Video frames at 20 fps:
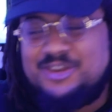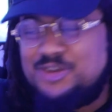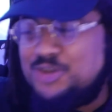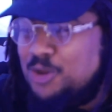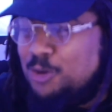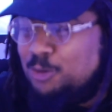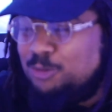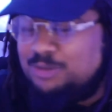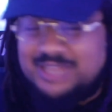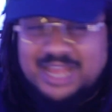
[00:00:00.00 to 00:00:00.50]

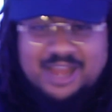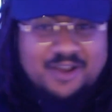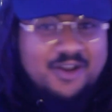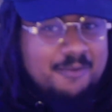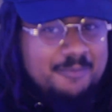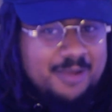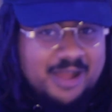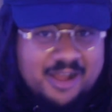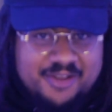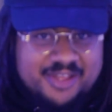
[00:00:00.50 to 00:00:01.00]
No
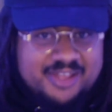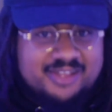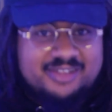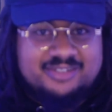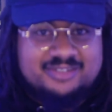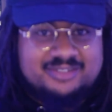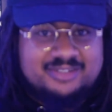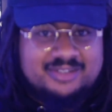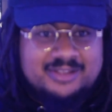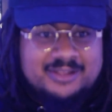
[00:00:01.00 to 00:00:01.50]
doubt about it.
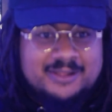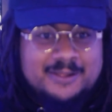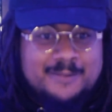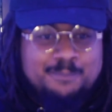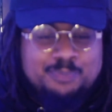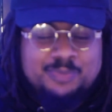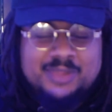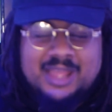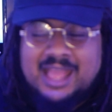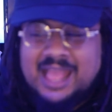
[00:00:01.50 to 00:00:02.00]

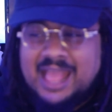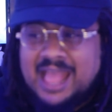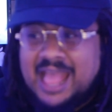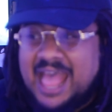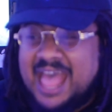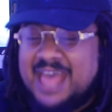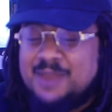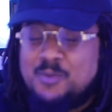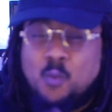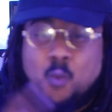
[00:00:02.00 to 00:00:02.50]

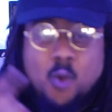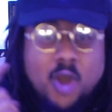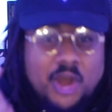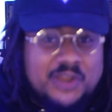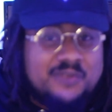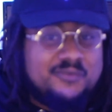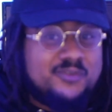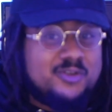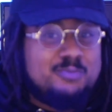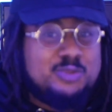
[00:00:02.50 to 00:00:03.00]
And
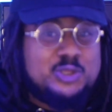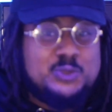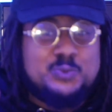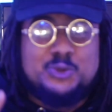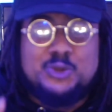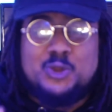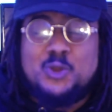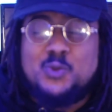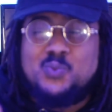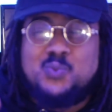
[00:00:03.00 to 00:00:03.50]
one of them you
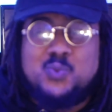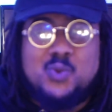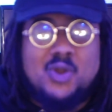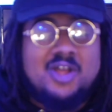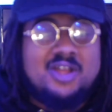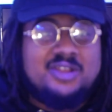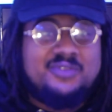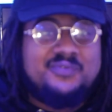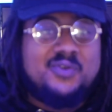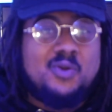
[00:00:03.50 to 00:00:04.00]
will know
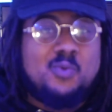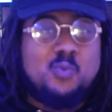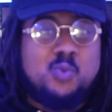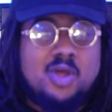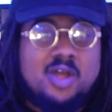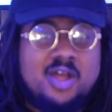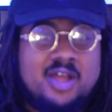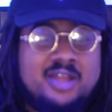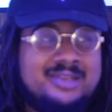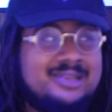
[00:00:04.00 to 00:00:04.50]
word for
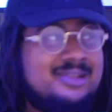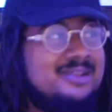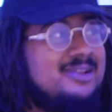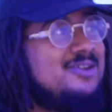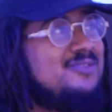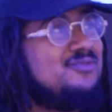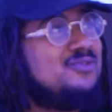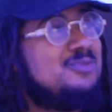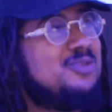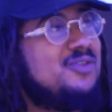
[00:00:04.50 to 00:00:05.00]
word
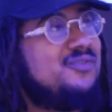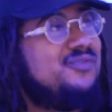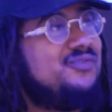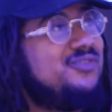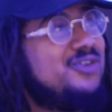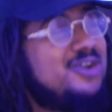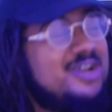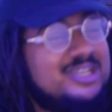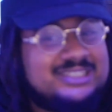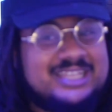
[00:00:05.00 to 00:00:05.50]
from the
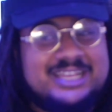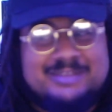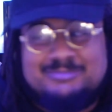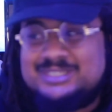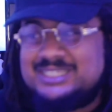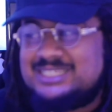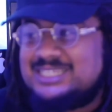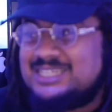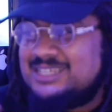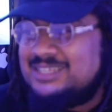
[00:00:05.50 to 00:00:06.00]
first
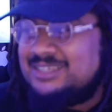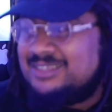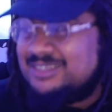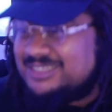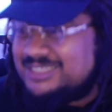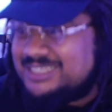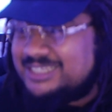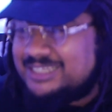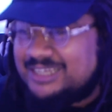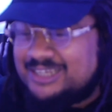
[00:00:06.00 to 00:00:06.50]
MC
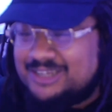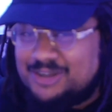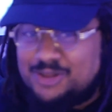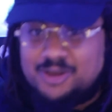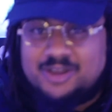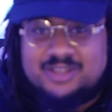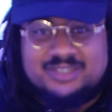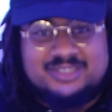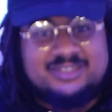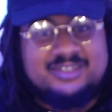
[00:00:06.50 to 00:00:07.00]
to the
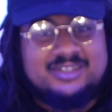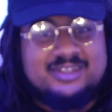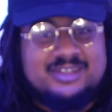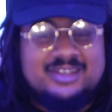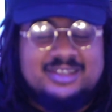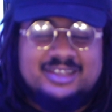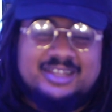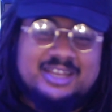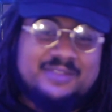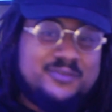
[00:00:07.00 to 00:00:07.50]
last.
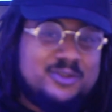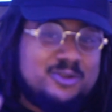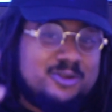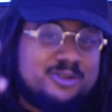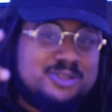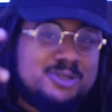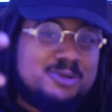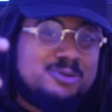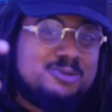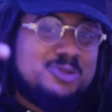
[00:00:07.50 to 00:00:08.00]
And if you
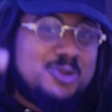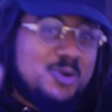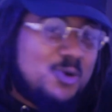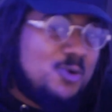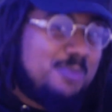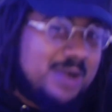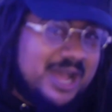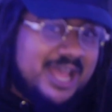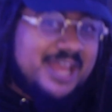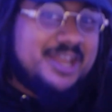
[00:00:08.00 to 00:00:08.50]
lot don't
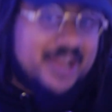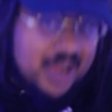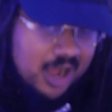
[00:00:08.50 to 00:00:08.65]
know by